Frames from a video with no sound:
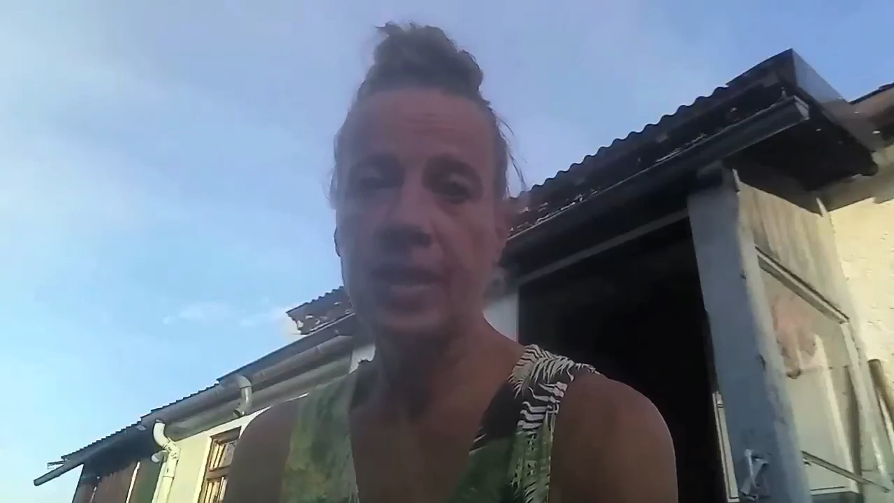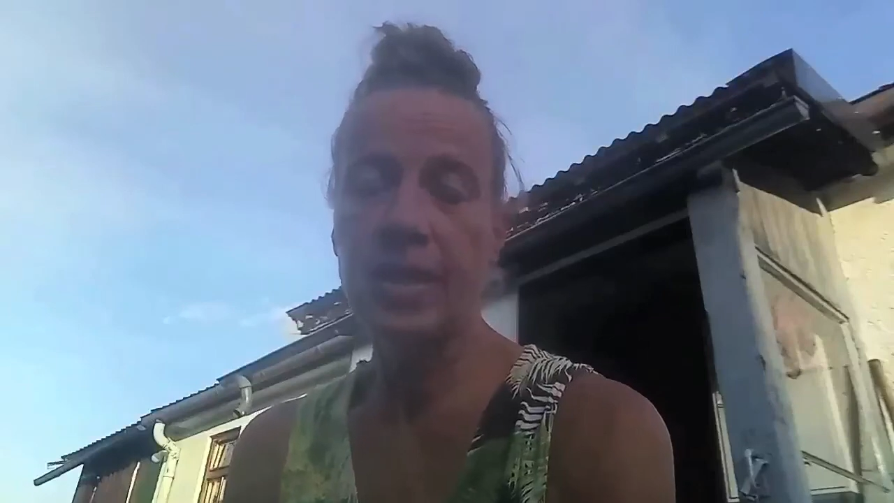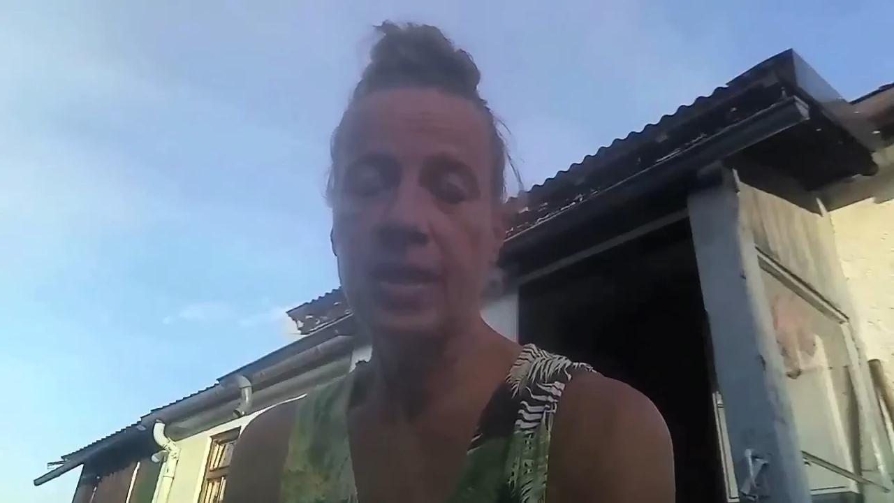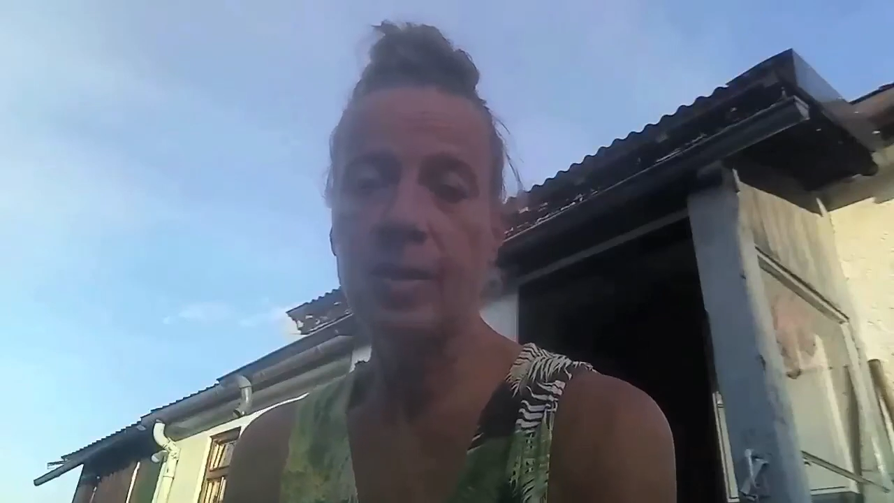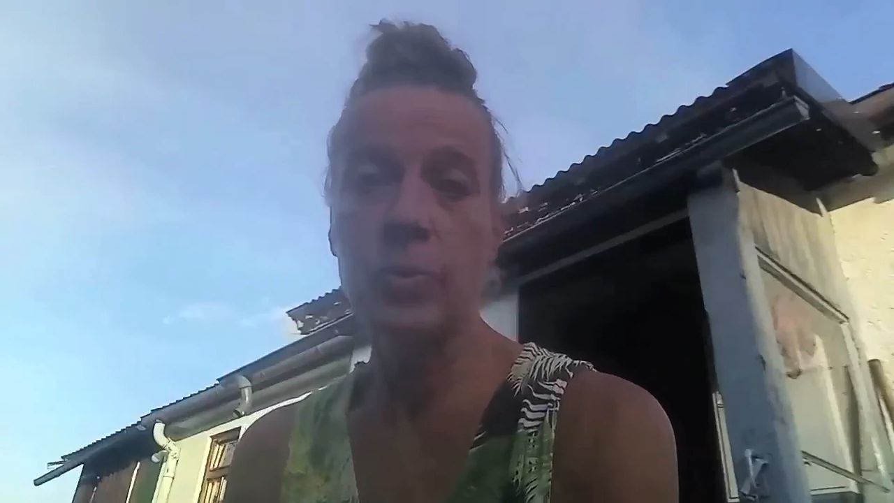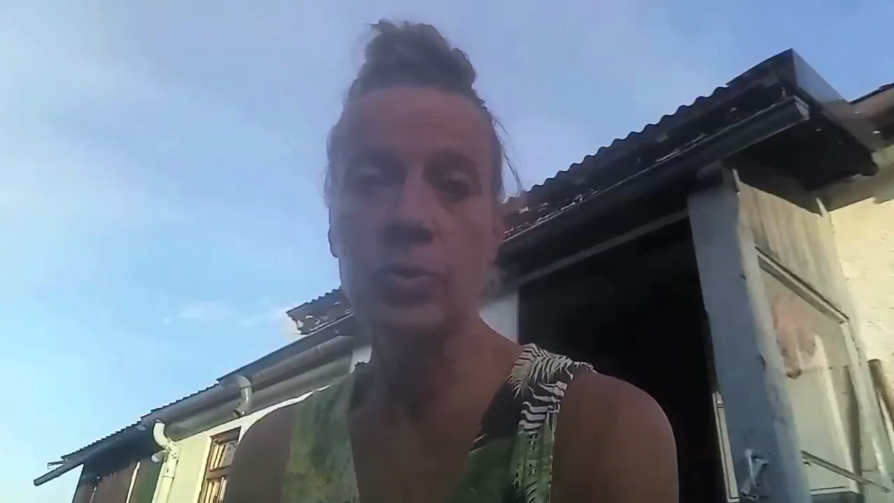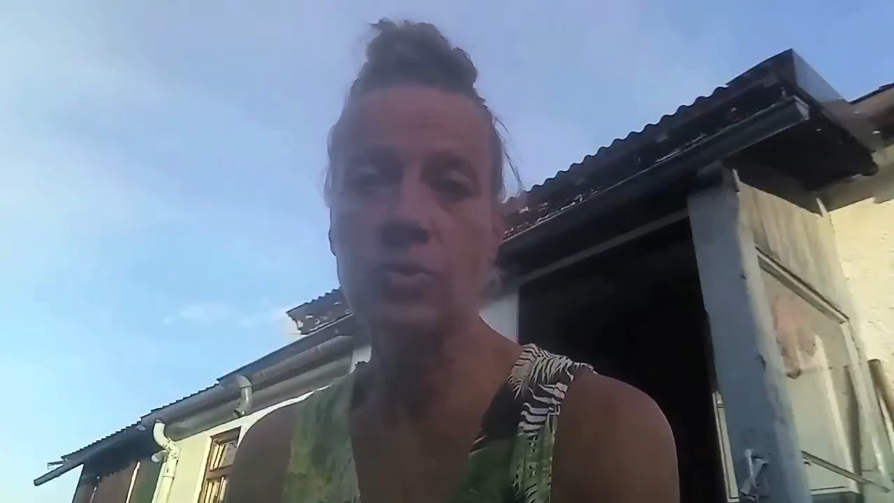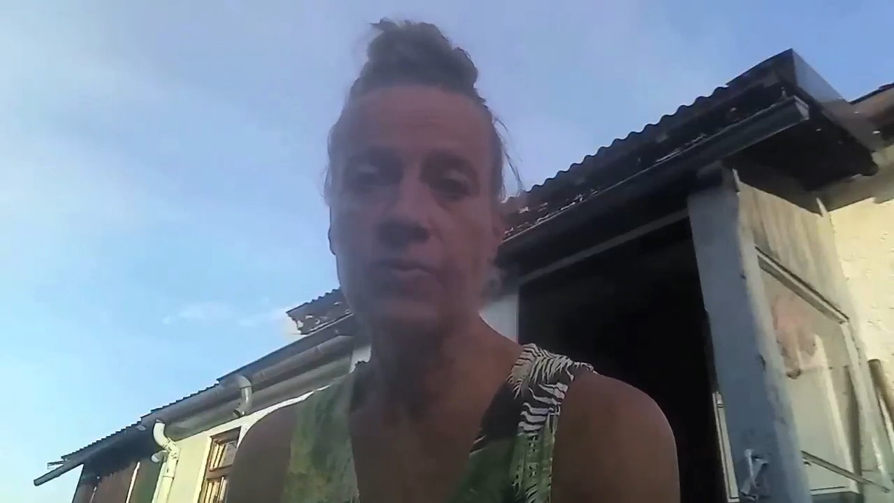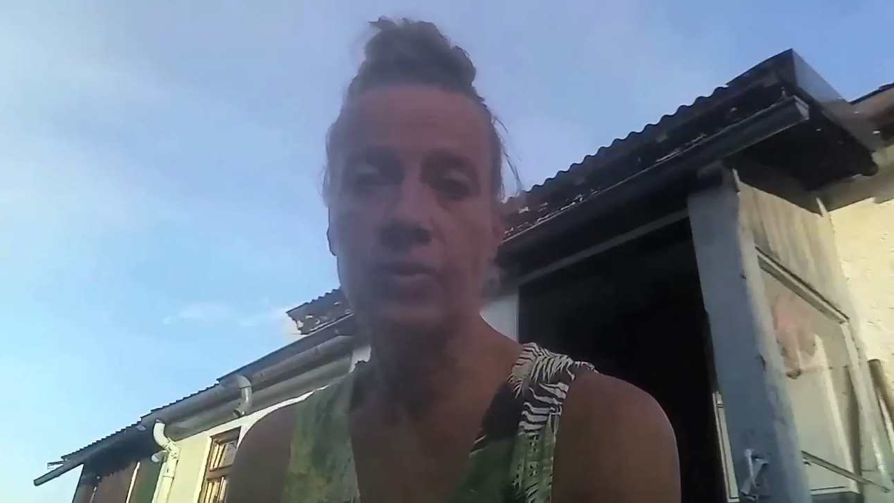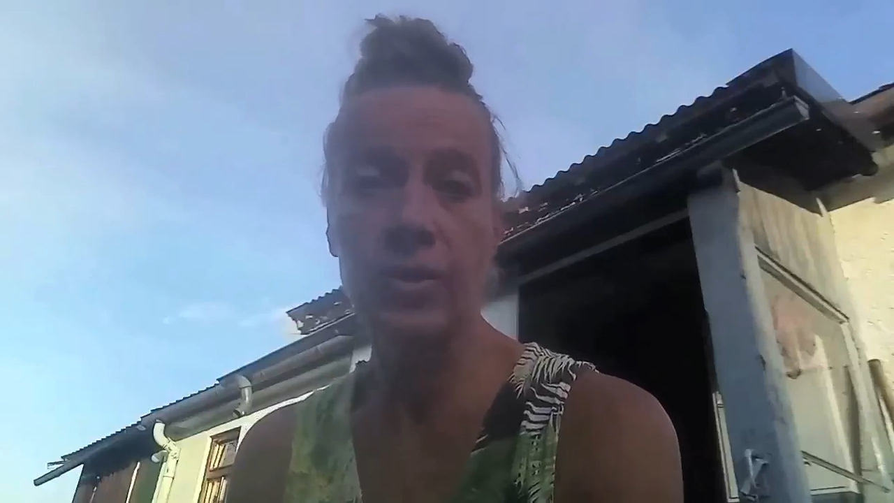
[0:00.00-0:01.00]
And I'm
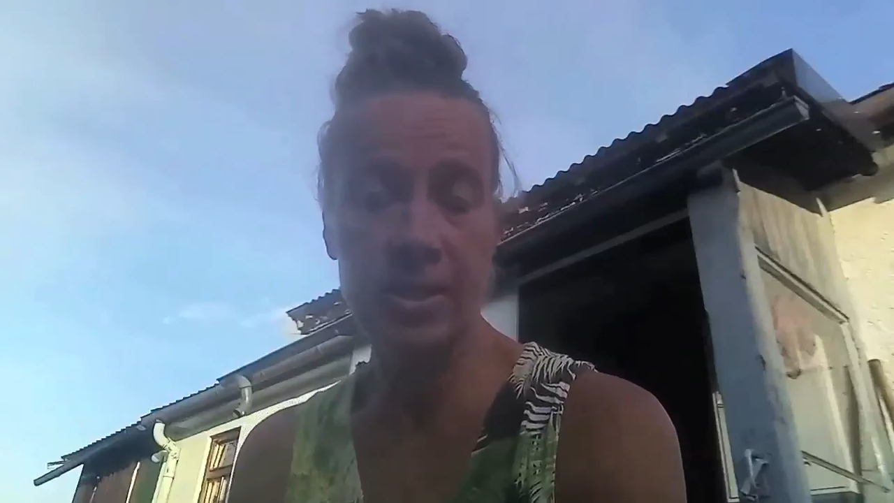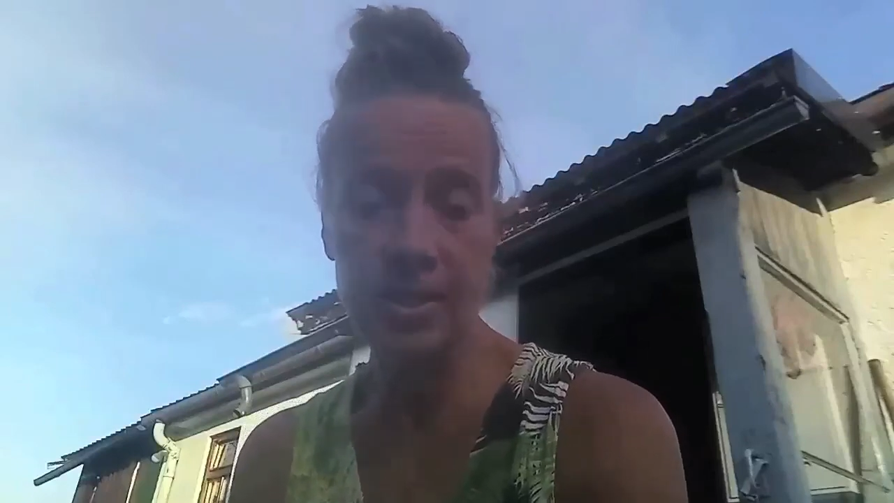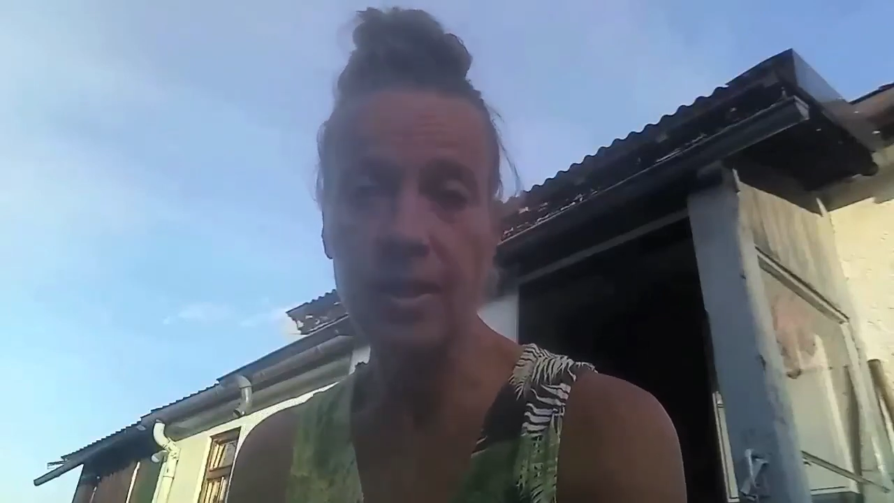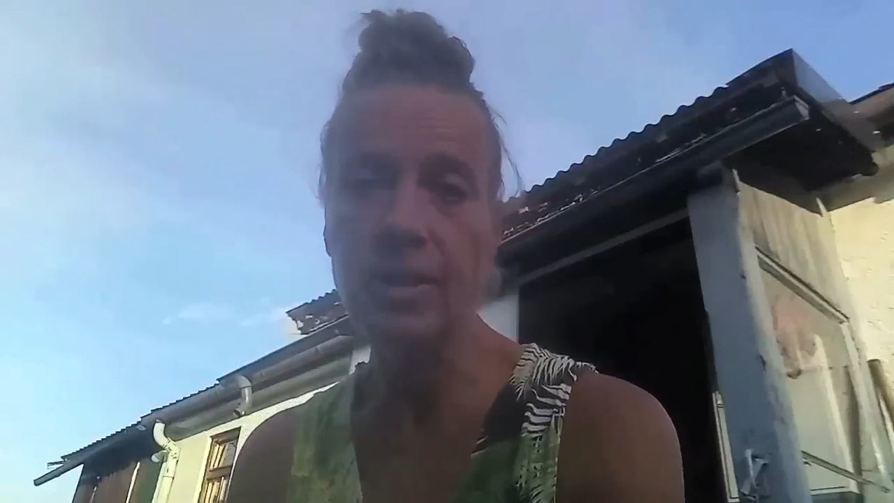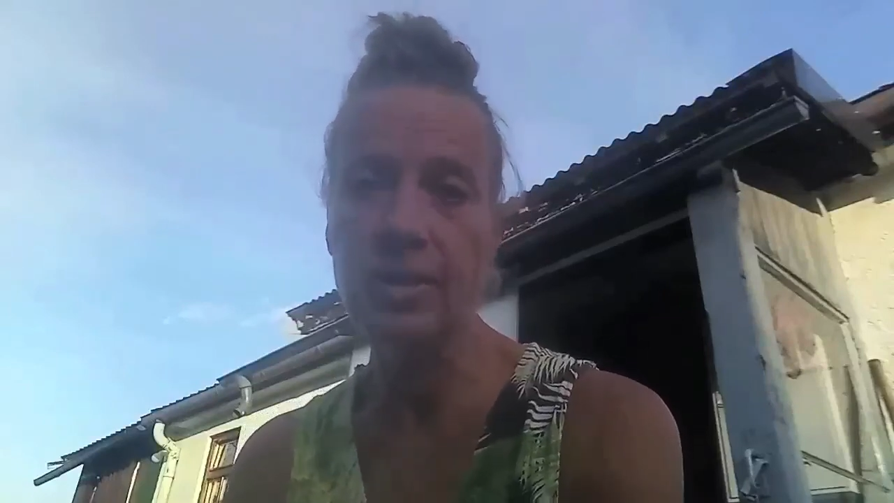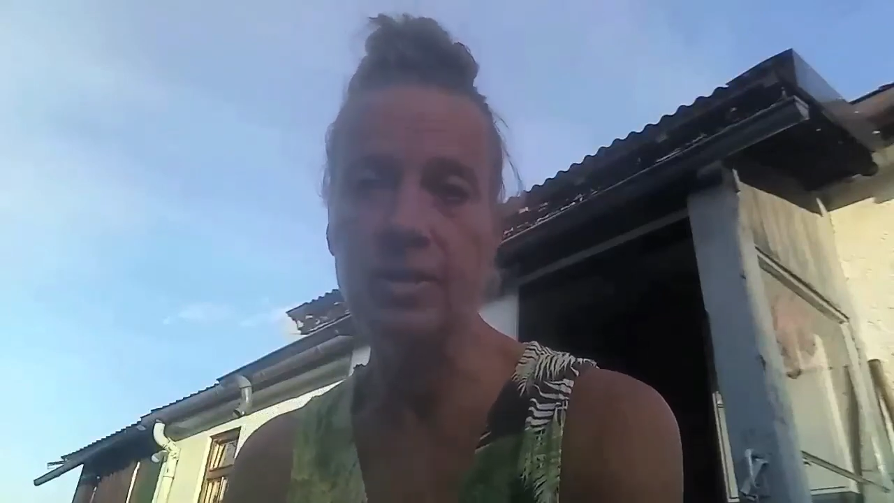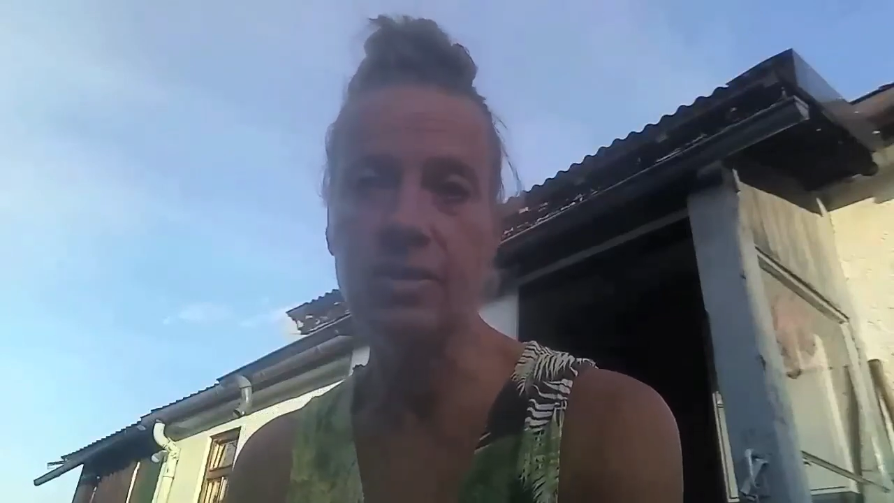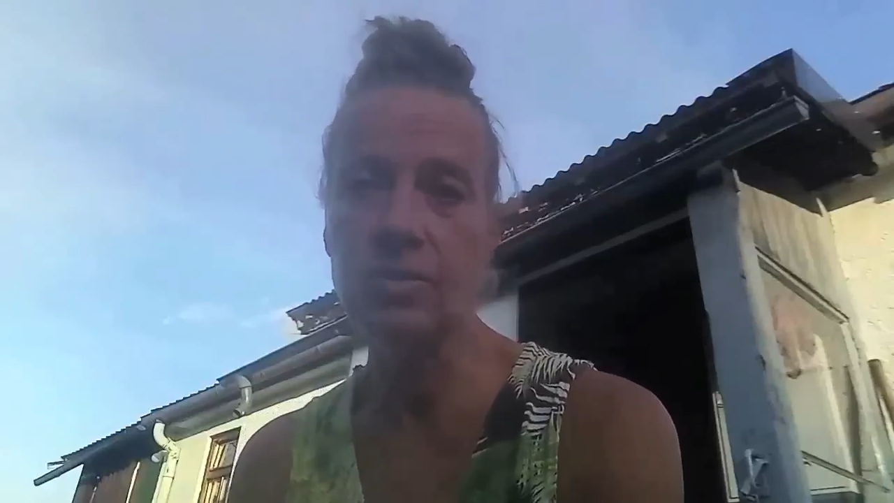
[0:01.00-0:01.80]
also very excited